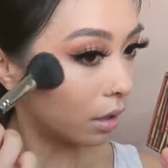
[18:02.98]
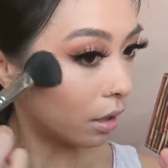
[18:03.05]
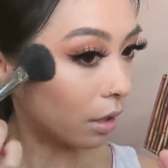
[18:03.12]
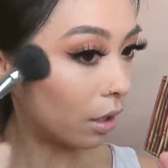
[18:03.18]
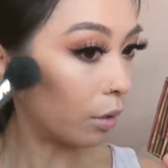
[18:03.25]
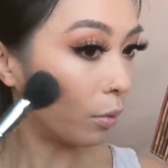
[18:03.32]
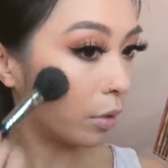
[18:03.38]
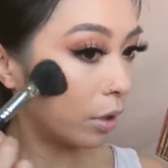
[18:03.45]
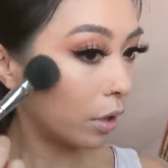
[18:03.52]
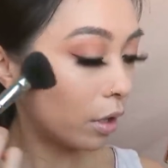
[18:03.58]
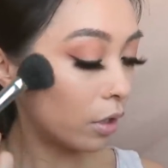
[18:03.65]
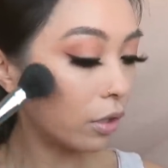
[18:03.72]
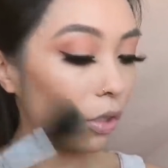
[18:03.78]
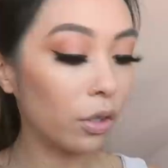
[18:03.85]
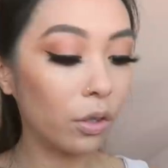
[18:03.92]
I don't want to
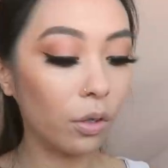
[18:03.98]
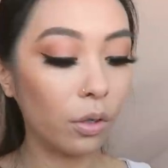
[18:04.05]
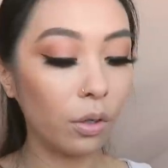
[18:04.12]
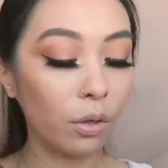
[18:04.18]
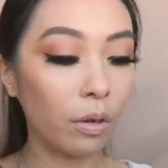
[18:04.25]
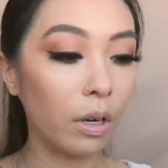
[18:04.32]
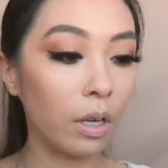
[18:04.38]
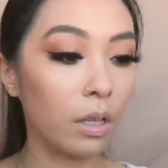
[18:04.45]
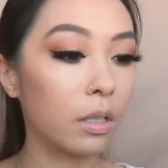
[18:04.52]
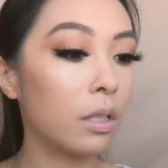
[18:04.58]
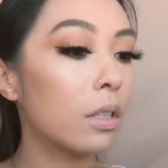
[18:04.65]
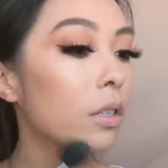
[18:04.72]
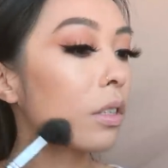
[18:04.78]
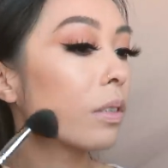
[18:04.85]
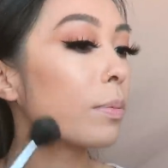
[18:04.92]
go too
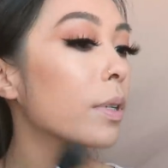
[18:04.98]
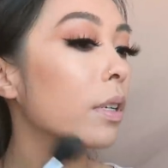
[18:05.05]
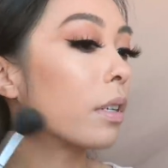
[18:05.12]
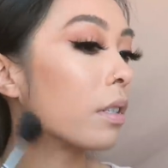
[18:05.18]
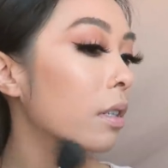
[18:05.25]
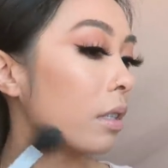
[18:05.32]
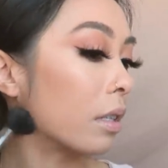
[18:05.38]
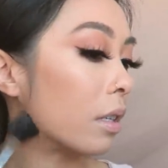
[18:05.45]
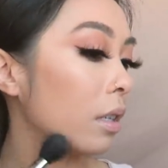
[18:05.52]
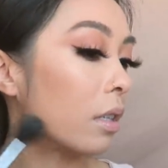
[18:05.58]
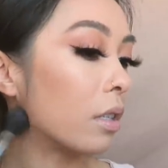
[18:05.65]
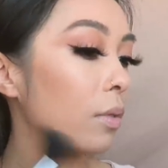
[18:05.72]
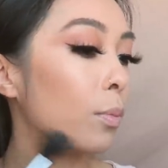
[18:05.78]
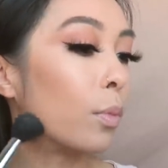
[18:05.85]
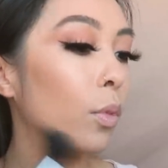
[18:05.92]
crazy just because this
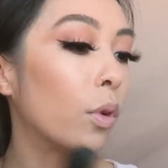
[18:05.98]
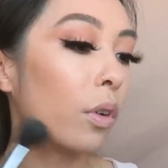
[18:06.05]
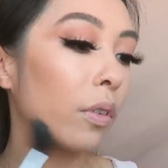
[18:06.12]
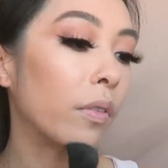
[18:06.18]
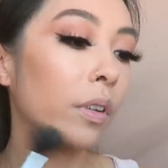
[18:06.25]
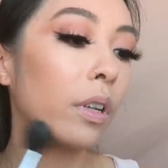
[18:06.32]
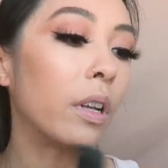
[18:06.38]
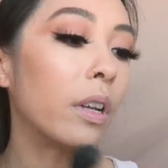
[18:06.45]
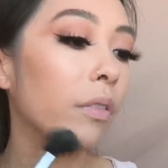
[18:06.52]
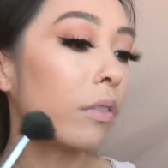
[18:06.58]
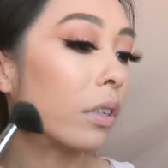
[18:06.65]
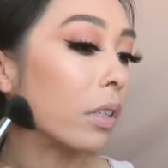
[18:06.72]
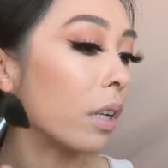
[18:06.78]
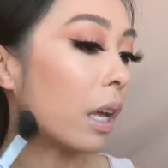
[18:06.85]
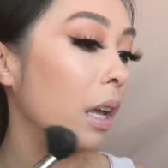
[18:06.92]
is more of an
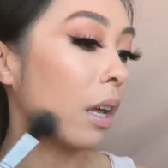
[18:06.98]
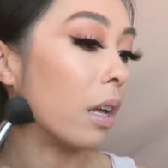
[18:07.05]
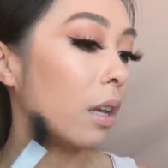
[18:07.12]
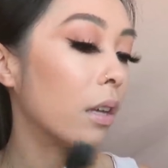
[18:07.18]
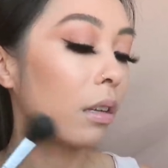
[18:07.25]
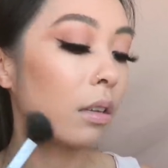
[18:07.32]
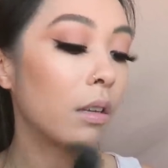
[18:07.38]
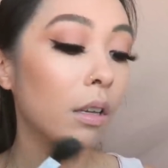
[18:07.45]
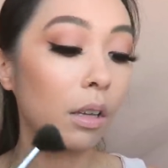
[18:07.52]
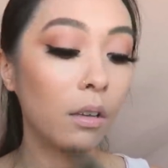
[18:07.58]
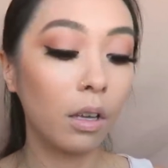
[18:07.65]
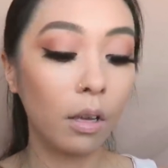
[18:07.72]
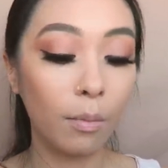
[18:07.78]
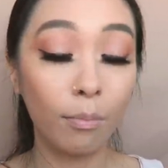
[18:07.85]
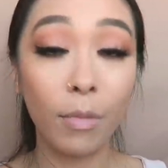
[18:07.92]
everyday
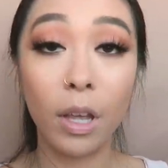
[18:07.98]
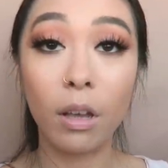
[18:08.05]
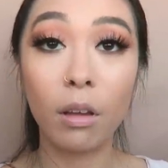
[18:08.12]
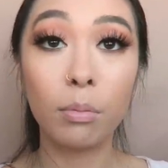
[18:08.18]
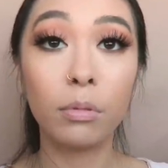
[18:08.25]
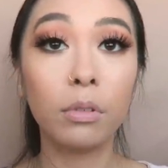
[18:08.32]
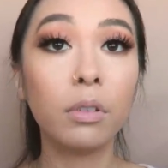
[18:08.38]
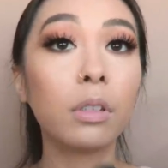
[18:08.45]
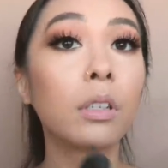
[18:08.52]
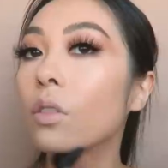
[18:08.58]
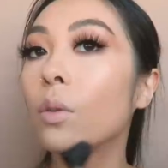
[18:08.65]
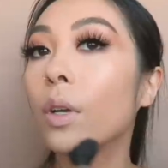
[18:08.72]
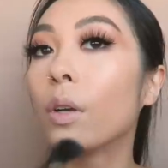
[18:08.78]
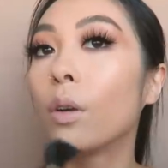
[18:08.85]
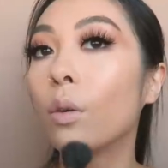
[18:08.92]
makeup look.
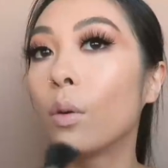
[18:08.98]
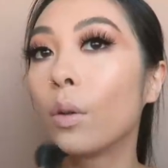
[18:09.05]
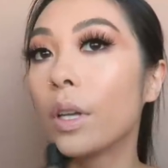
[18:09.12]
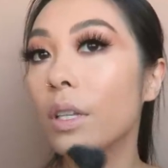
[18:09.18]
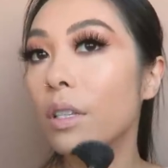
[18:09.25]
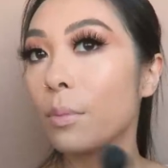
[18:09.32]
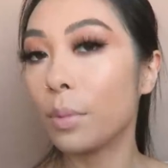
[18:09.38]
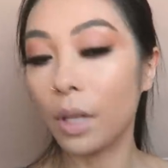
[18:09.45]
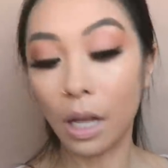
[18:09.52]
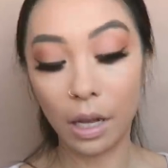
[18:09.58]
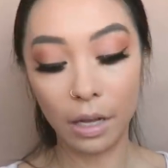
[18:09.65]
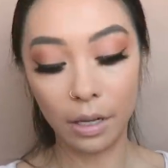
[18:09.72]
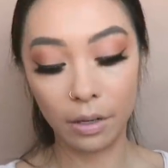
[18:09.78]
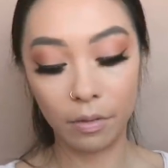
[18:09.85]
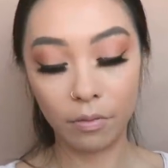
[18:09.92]
So I always
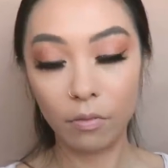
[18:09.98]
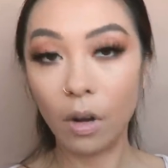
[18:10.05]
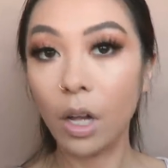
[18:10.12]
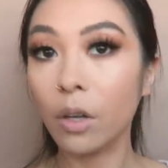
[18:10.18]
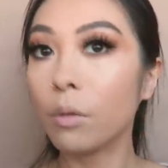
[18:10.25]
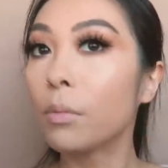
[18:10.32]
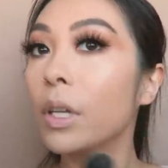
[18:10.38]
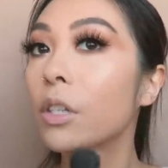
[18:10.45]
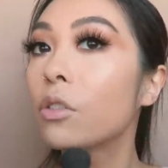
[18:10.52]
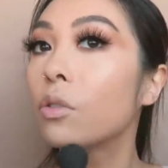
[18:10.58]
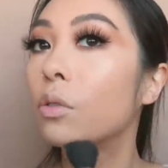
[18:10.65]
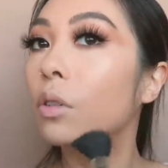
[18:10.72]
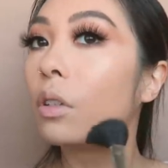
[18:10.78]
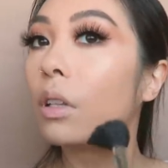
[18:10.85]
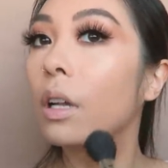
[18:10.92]
apply it right on my
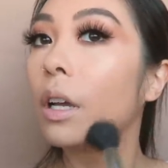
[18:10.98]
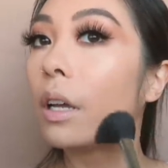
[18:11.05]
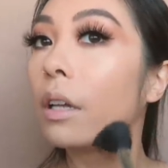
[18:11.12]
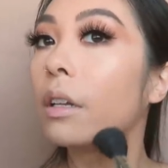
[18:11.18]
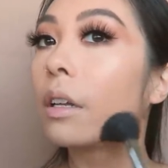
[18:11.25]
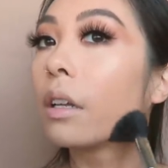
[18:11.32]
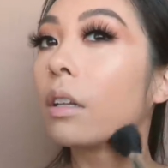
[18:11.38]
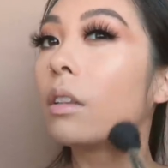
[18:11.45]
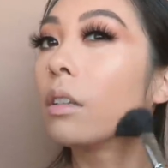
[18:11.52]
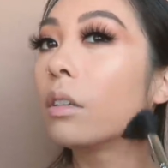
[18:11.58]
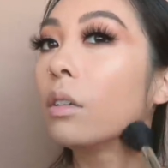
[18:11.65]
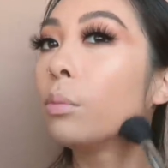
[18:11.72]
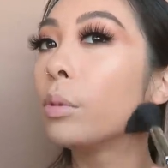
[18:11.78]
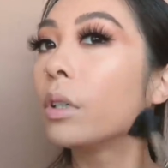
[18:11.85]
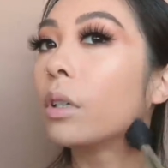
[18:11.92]
jawline and a
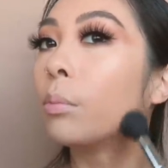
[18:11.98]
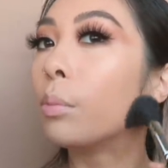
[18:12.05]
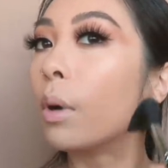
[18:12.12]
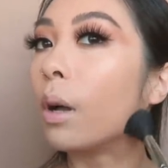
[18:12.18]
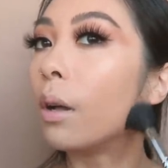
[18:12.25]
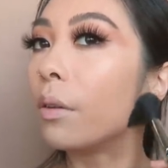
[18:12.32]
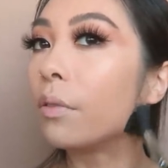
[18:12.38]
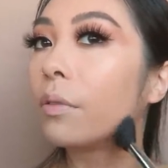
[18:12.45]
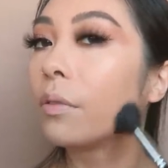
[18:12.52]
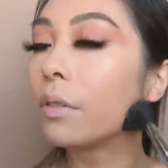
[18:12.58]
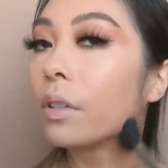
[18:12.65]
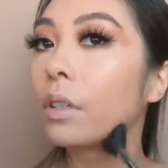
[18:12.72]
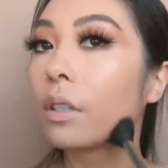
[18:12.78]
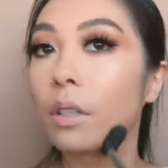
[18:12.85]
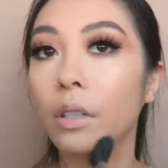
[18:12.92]
little bit above,
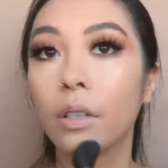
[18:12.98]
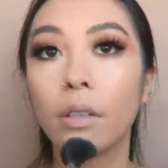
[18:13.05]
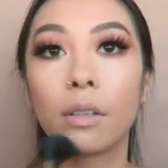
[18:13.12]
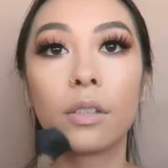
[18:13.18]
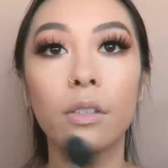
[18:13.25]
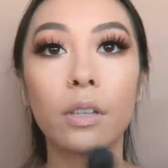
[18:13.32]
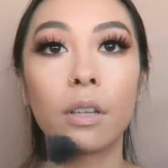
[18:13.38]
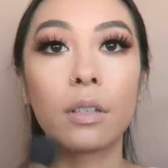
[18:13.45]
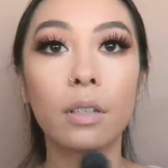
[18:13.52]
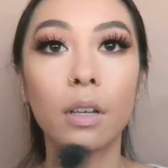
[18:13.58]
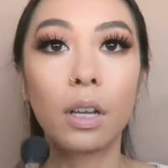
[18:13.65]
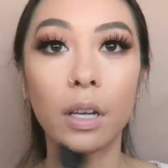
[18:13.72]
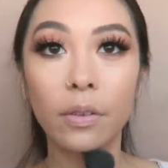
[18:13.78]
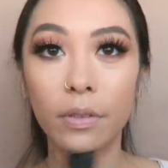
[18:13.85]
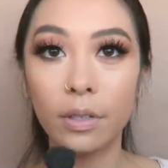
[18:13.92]
just
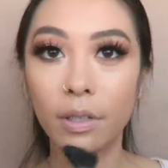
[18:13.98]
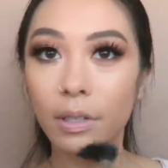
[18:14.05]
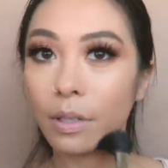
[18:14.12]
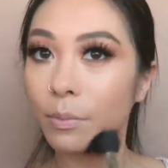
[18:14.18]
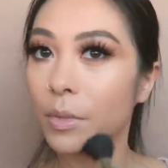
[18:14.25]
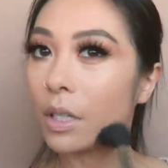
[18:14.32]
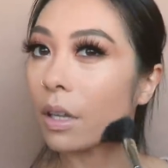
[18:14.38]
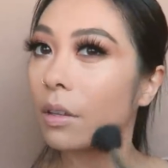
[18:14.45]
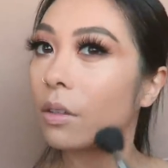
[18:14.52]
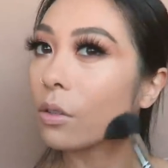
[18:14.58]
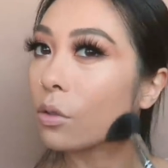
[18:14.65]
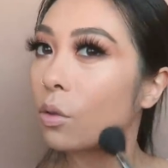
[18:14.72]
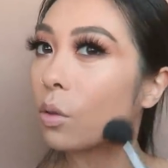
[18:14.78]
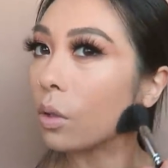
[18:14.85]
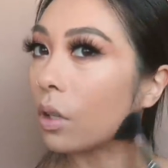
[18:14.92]
kind of slim down the
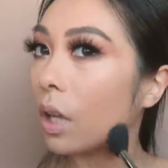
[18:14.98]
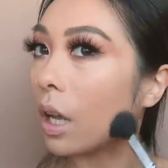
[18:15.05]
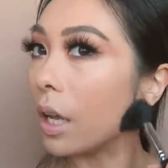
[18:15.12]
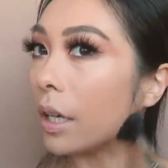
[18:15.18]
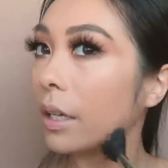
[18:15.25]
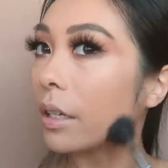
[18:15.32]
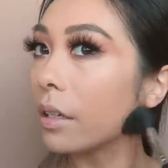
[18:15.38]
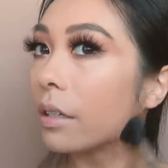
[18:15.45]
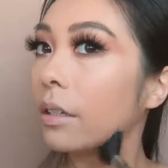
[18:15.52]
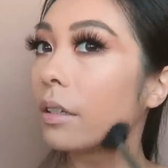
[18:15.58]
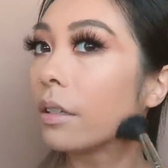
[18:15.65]
jawline,